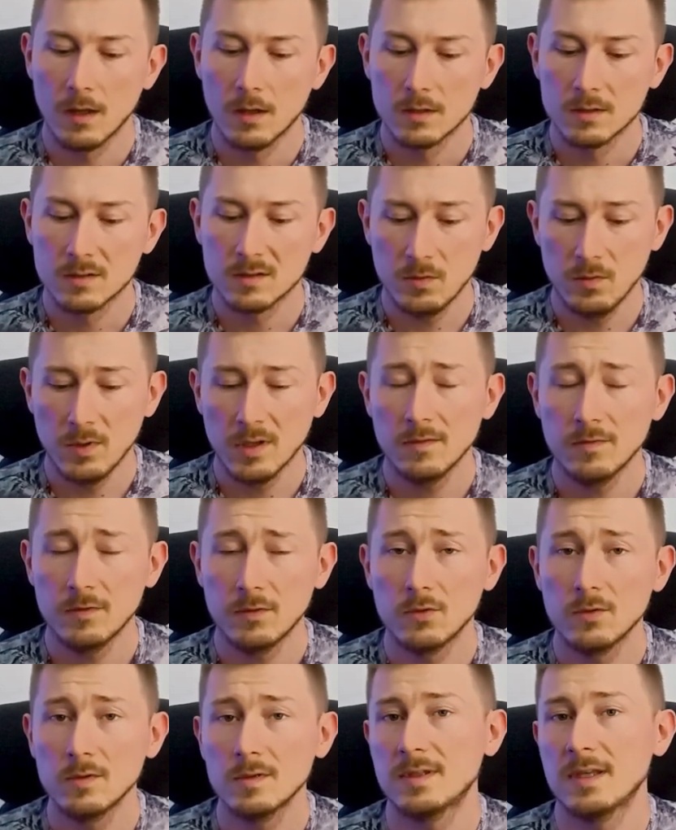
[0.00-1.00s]
So we have to
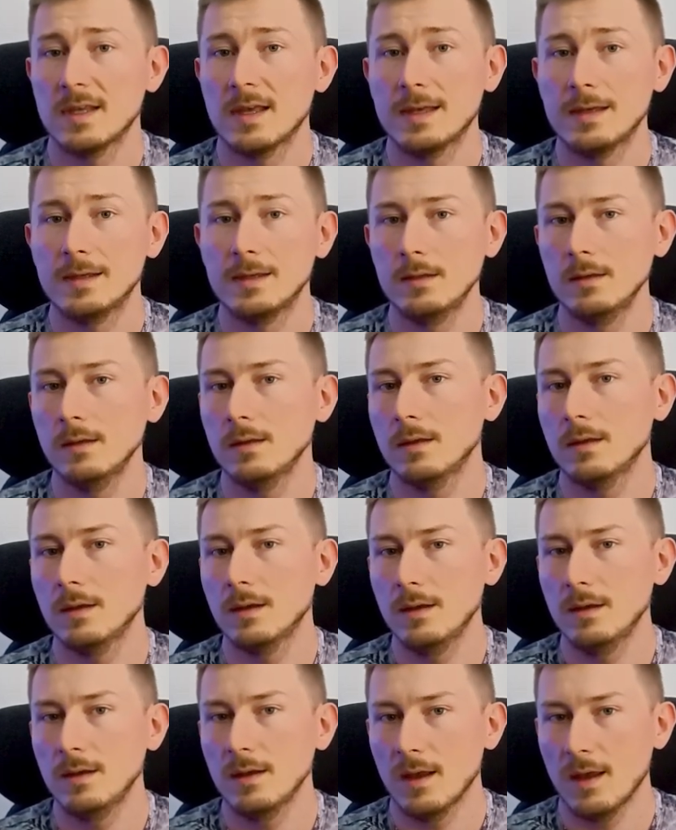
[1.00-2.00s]
use the
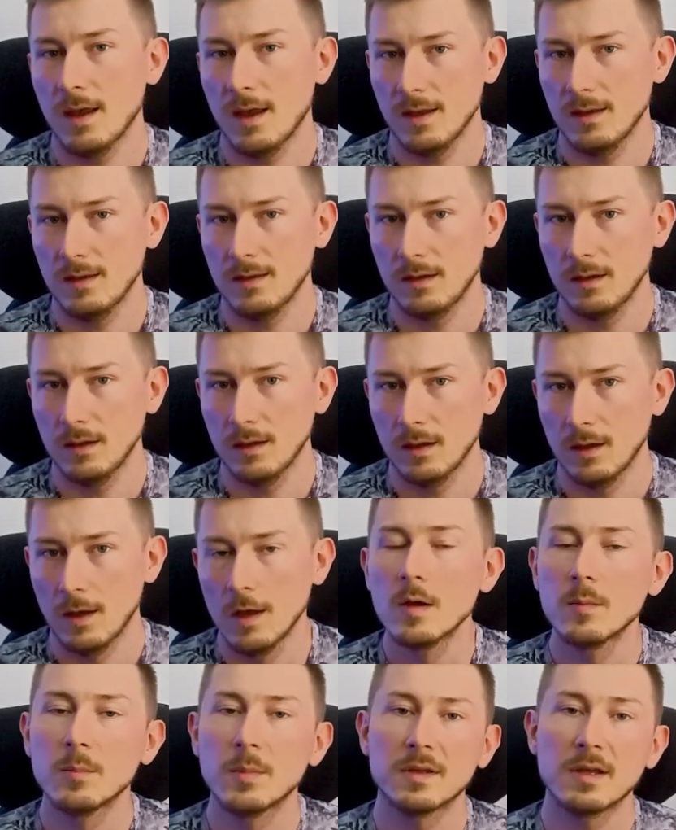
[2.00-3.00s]
I ending.
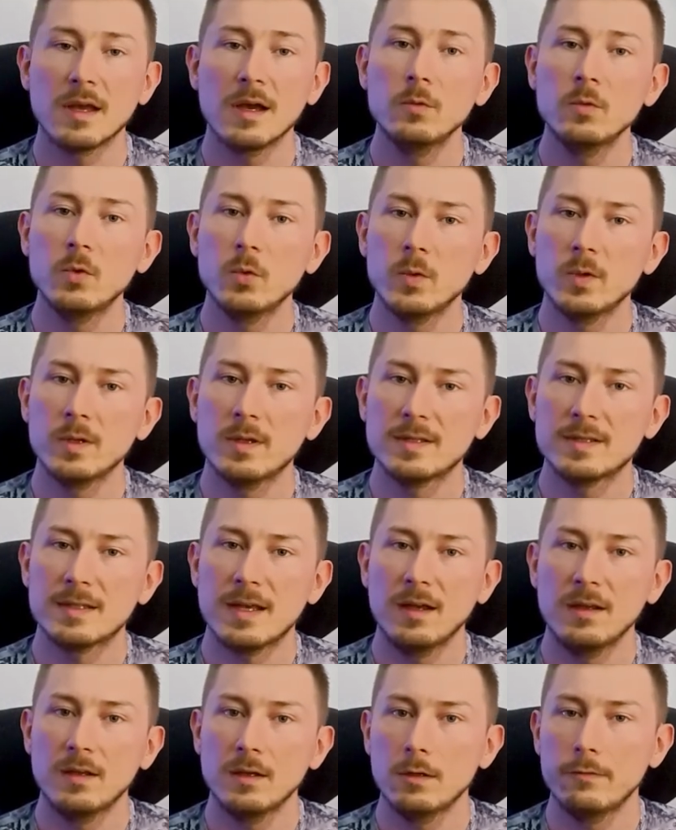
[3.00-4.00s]
But how do we
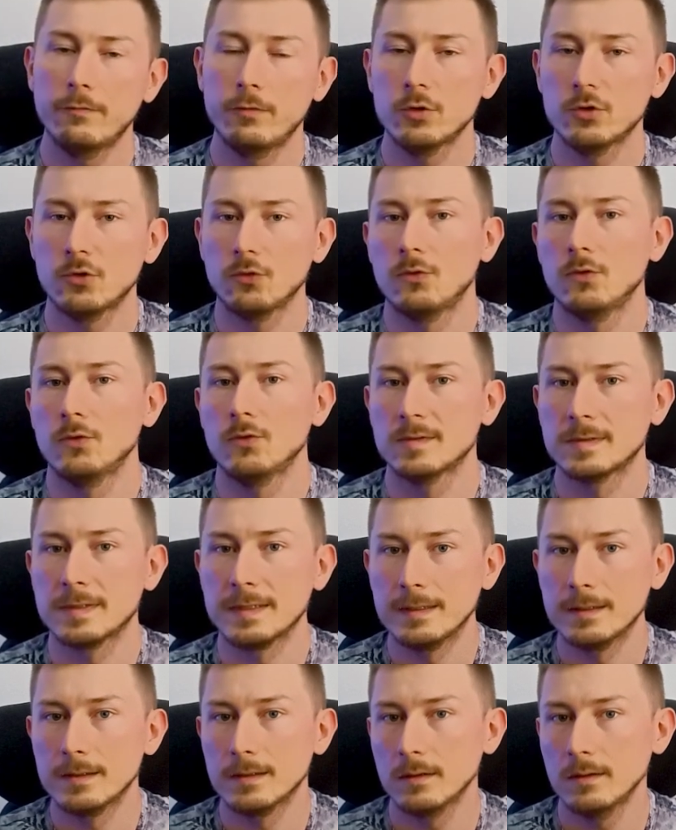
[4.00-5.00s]
decide if we should use
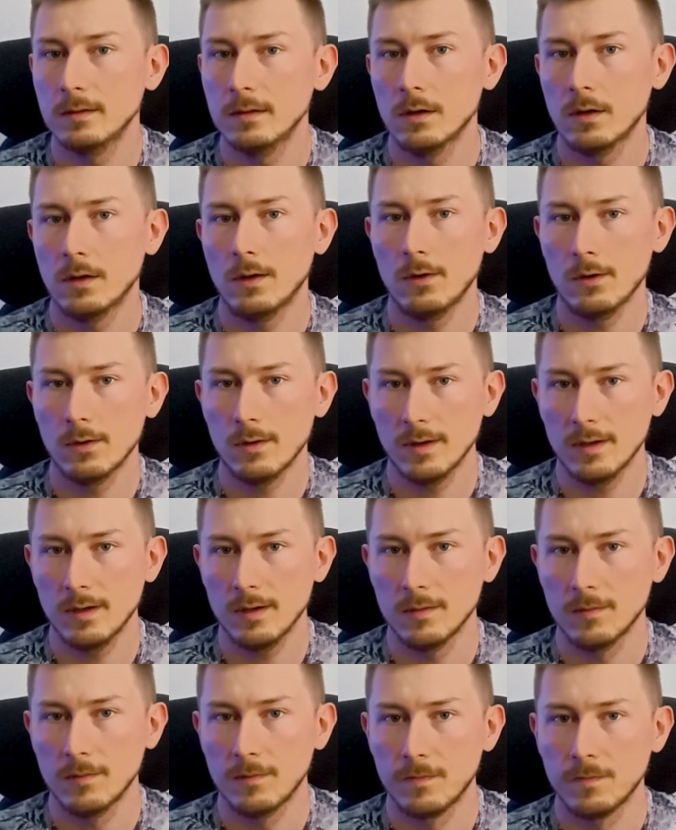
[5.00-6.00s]
I or
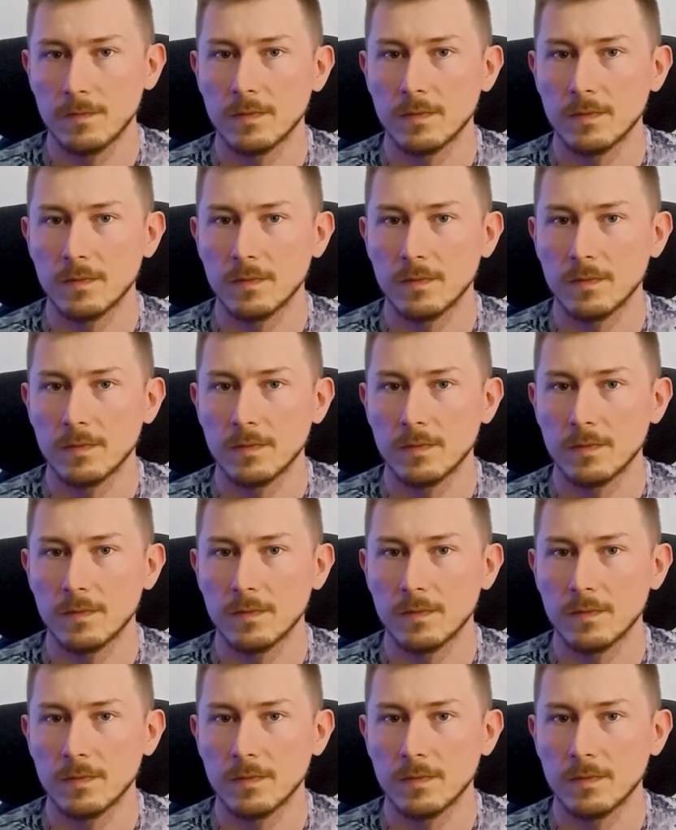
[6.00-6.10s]
I?